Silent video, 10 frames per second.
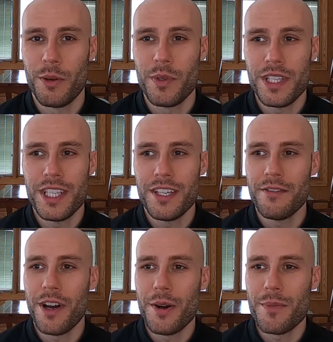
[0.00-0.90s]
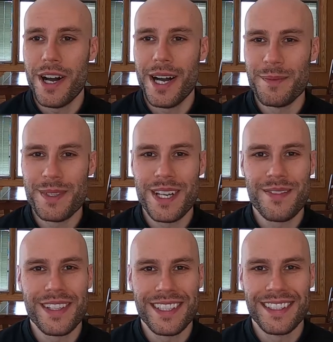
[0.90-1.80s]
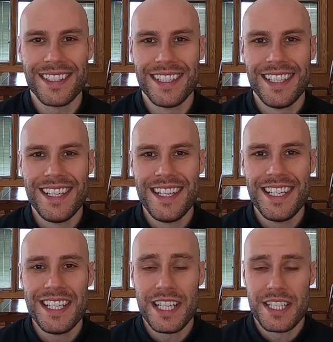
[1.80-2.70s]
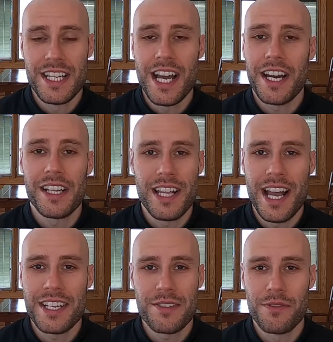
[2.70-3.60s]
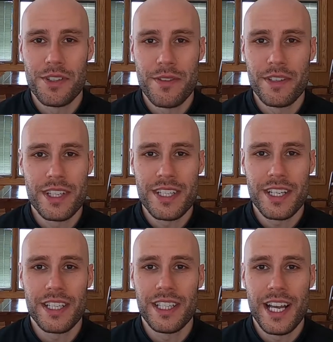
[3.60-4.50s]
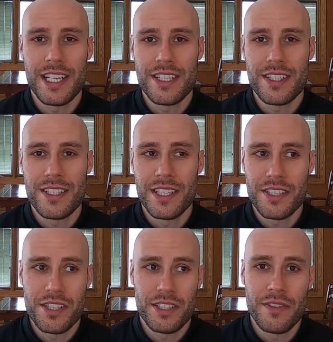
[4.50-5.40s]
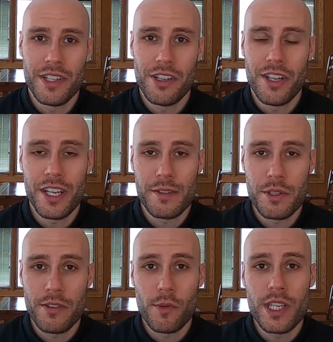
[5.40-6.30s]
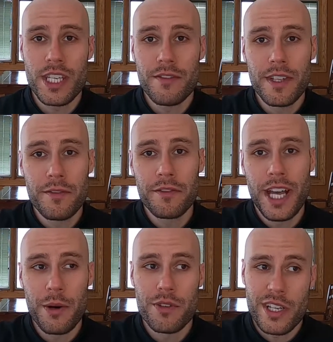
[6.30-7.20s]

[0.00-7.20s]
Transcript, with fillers: We give our mom something that's not gonna last forever. That's not gonna last necessarily even that long, especially if we give them flowers.